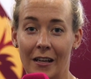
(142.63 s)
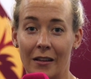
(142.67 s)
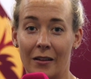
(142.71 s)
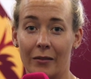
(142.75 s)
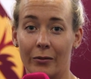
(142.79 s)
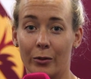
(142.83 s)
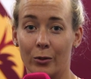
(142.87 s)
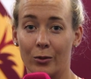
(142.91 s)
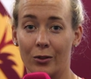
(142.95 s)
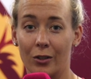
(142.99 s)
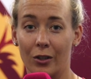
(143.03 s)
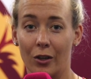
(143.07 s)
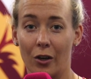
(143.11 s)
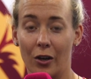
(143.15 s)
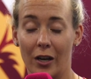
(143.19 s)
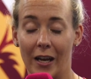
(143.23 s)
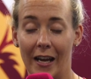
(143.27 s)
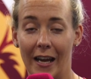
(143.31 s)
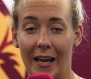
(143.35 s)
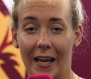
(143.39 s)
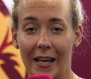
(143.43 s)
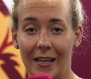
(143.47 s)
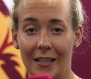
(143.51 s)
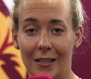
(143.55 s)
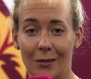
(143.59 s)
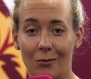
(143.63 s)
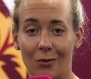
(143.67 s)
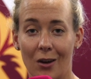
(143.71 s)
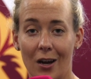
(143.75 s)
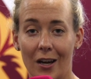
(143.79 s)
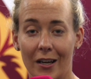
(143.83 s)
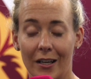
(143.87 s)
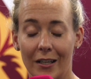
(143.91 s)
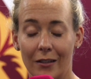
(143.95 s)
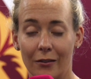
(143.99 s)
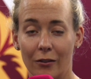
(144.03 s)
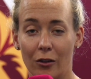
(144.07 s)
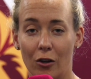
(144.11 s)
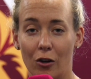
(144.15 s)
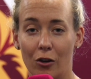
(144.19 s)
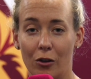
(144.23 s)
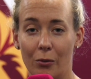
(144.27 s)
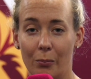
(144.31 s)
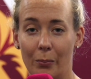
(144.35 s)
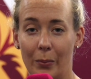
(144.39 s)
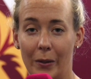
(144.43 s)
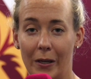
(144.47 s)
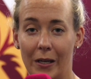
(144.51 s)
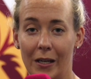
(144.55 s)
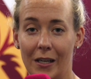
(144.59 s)
They've also got a handy ruck in
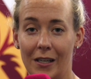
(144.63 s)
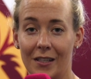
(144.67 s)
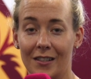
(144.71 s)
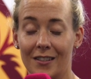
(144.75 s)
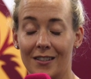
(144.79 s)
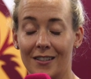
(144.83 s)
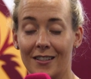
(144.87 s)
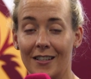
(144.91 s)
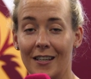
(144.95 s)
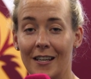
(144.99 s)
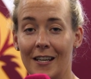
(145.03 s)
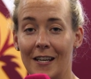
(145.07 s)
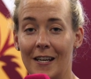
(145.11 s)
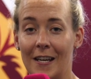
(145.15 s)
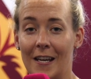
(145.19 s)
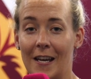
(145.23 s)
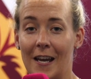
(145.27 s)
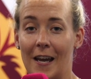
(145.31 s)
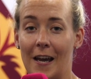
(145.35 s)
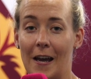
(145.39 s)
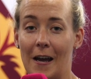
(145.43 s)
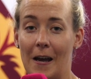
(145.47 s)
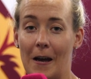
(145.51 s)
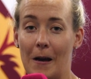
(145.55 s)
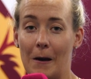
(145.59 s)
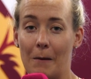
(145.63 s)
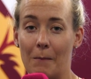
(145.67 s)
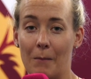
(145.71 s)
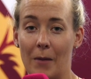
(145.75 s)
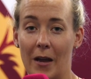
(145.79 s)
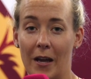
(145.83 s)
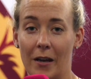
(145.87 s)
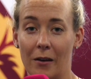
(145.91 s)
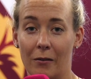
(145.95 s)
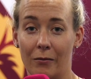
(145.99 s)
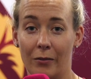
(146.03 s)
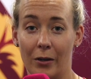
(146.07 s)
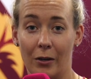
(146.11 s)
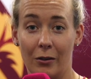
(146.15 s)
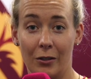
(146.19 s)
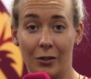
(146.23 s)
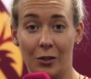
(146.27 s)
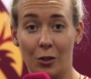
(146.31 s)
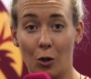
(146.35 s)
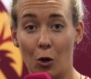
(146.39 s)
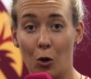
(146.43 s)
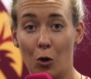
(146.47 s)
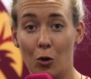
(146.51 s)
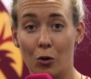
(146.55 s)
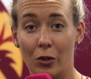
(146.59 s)
Lauren Pearce um, and a very
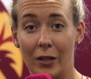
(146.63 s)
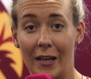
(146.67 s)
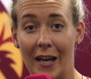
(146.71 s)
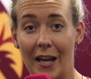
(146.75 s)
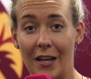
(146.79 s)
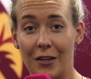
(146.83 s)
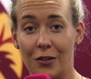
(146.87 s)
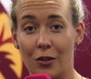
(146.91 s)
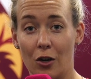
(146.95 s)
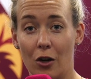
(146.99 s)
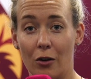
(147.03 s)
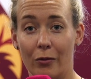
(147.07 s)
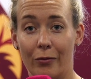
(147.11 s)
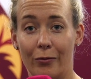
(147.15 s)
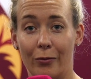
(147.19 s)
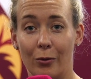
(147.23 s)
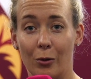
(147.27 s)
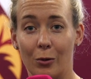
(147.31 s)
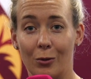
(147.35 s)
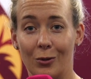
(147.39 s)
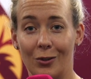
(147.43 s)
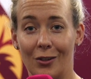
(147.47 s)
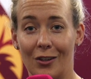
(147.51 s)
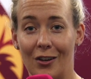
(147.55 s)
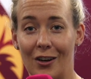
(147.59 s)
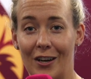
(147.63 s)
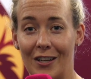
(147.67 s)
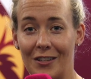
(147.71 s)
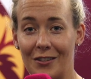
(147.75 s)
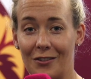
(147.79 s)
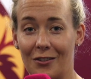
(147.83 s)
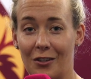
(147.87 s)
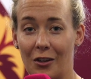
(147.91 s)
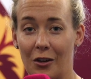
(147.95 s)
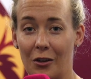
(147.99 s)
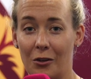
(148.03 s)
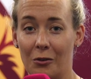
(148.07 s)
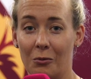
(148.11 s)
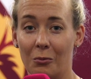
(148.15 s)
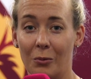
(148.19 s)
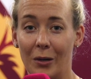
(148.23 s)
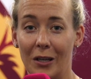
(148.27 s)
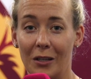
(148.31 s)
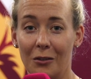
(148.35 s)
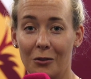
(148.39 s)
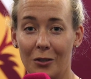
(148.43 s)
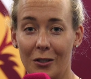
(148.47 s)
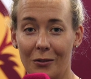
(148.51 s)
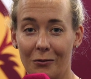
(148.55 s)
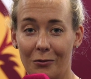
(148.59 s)
tall and agile forward line. So
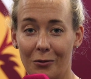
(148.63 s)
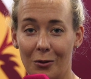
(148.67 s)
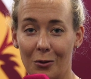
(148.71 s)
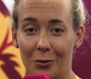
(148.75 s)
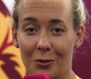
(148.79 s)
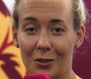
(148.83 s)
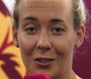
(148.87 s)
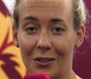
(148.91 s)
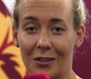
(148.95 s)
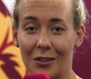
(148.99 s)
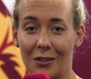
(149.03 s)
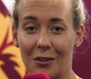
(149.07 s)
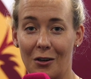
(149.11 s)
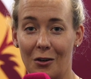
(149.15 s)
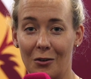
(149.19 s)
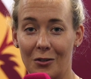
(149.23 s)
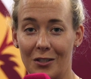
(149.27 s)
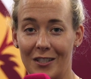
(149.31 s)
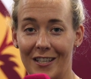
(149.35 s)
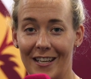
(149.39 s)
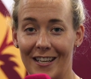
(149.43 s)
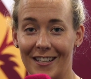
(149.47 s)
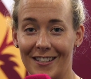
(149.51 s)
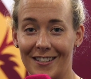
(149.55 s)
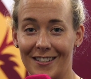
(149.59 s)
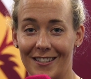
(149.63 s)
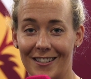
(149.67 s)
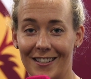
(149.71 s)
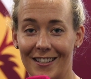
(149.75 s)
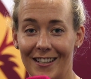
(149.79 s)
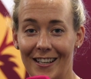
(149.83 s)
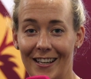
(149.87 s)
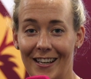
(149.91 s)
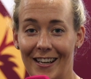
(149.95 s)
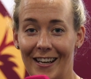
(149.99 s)
we're looking forward to the contest